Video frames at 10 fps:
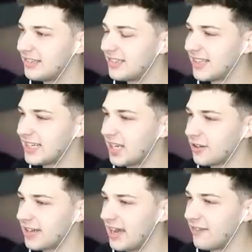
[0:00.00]
just like
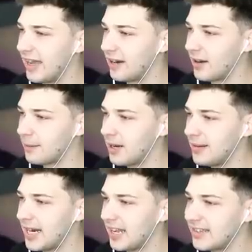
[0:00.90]
another cafe area
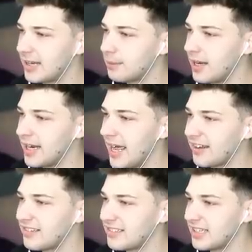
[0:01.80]
probably. I guess I could probably get
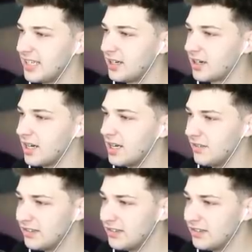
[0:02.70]
access to here. This